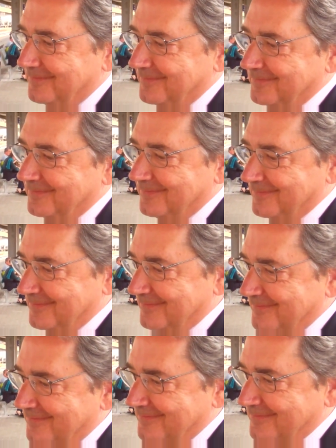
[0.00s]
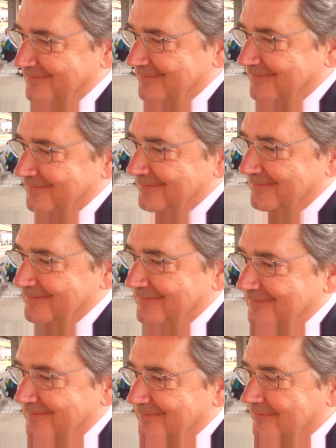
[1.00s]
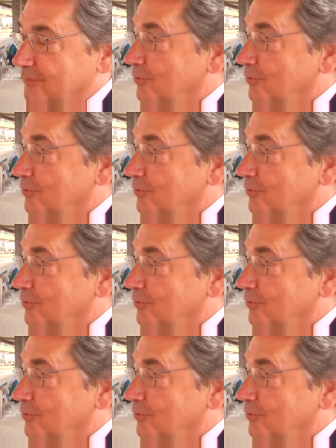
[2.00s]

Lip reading: Not at all? Politician?